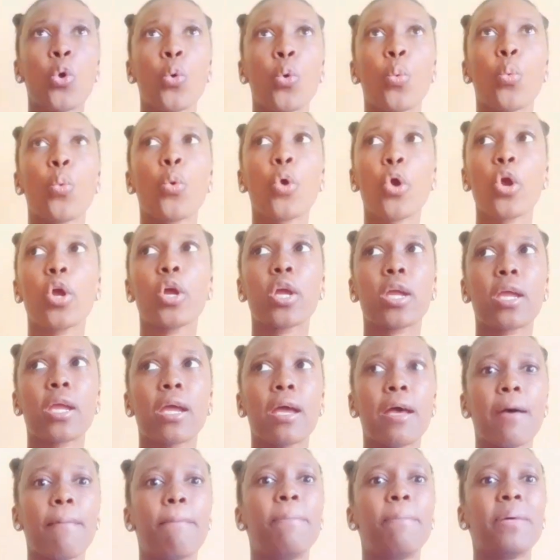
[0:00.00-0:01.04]
work
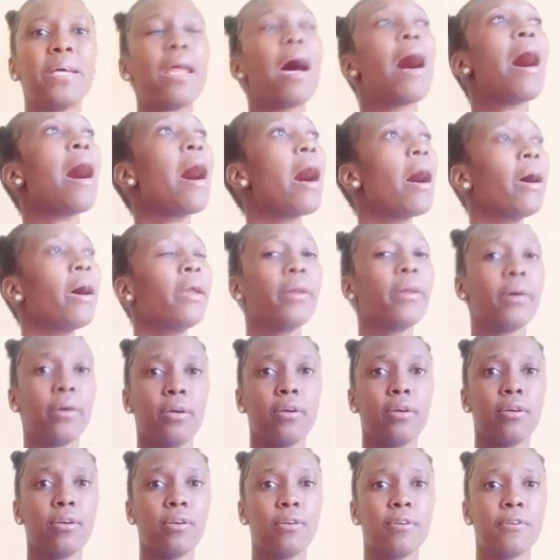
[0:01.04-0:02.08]
a bit harder,
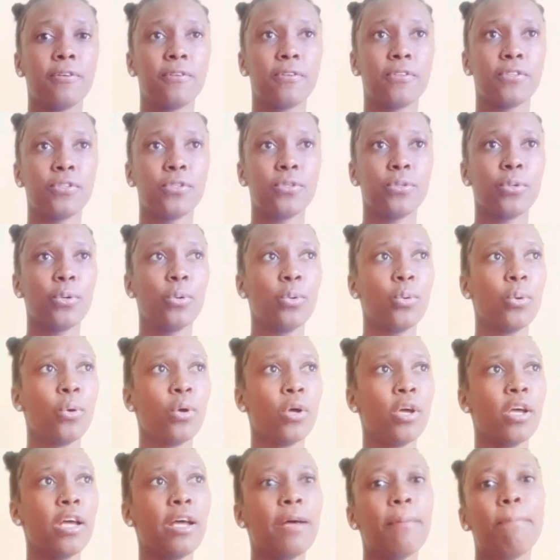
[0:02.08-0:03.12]
you know,
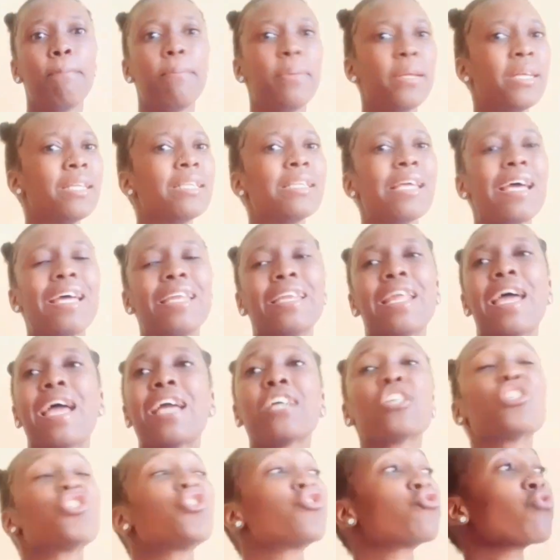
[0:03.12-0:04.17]
an
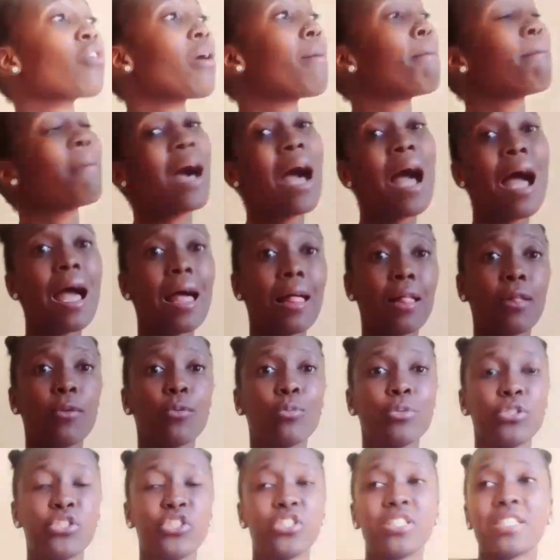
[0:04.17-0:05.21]
extra mile.
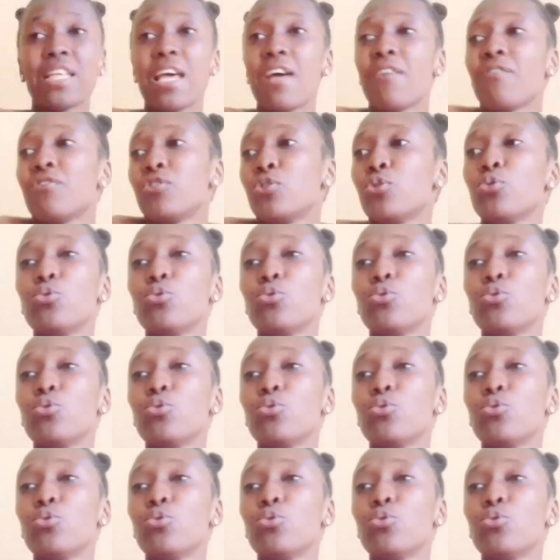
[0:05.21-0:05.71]
We just have to